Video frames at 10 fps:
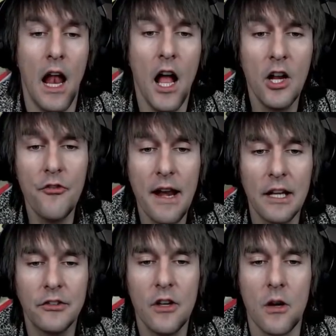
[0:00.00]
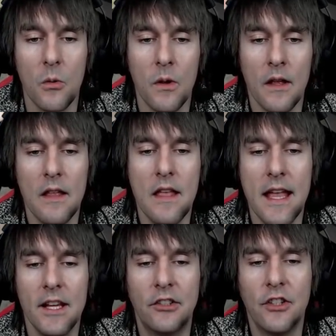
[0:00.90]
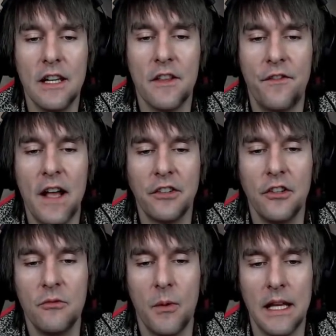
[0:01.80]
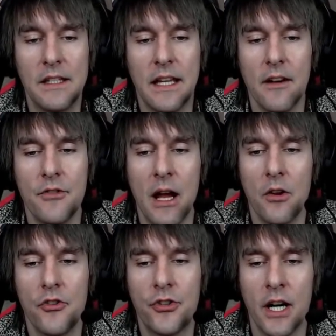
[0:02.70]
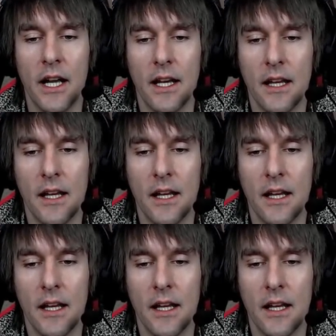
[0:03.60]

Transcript: and correctly so, you see the fastest way to get round a track